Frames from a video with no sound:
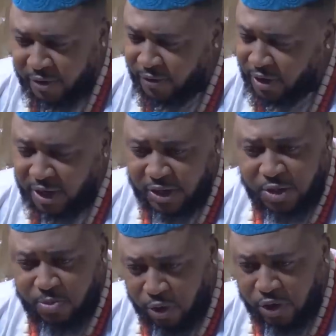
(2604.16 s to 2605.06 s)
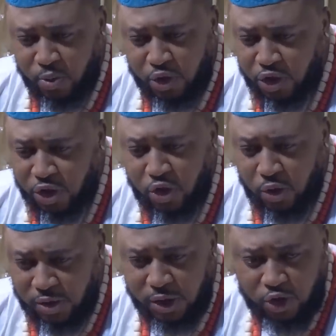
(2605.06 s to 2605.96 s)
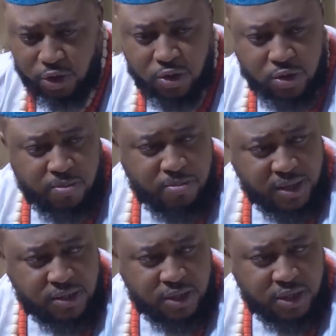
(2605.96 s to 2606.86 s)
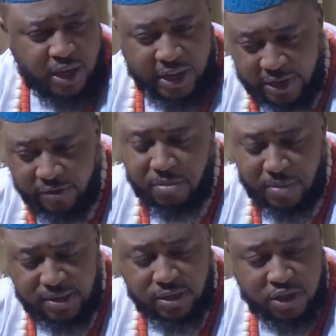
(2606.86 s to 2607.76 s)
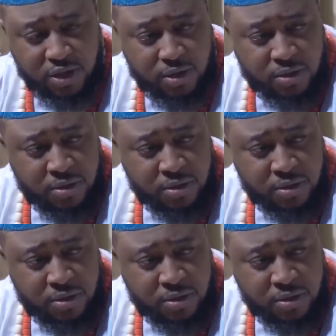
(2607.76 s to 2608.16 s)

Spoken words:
Father, at this point, we should just concentrate on the message and leave the messenger.